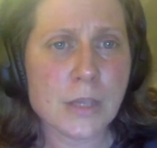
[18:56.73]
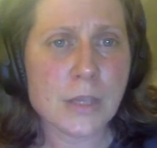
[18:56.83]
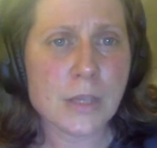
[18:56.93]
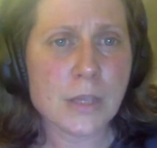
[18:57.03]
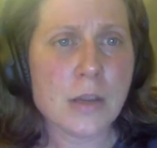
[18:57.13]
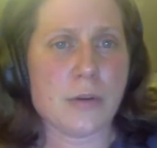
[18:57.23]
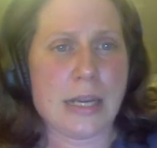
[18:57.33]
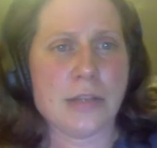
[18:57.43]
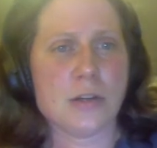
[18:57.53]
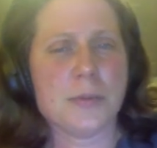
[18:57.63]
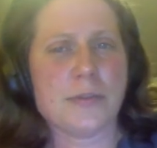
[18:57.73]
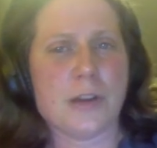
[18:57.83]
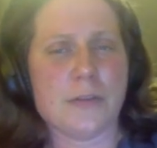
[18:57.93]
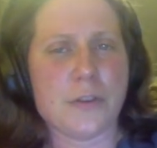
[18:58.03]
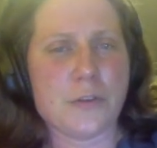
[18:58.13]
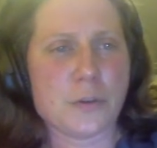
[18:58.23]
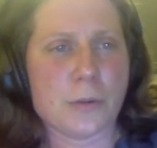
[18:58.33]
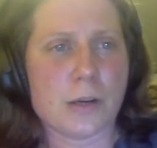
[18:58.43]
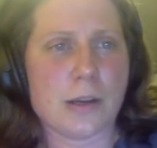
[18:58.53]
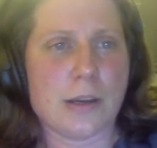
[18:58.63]
So in terms of our future
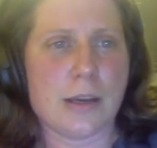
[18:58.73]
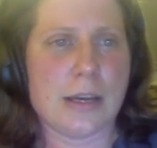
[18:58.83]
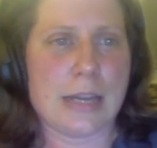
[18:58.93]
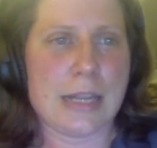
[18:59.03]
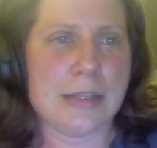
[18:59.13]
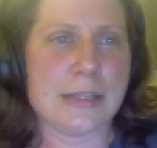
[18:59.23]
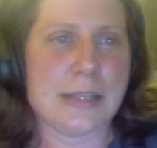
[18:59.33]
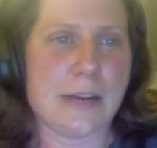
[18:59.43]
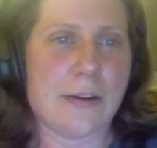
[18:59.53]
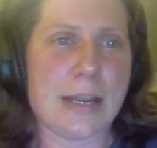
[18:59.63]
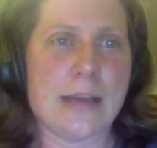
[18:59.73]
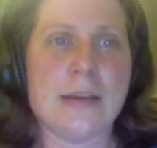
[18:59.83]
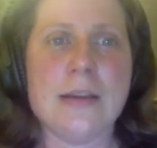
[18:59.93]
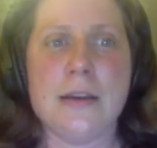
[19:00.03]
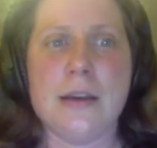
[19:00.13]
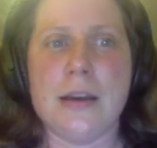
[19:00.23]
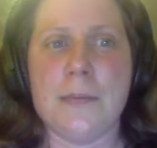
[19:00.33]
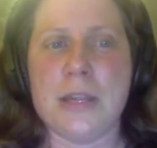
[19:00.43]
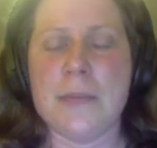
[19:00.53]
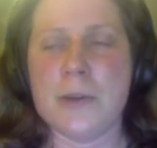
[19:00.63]
work in this area,
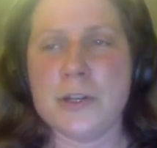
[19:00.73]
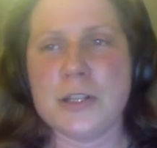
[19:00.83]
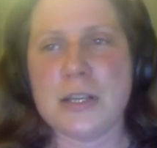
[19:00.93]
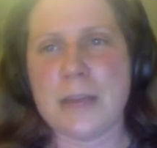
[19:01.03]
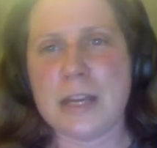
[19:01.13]
the emergency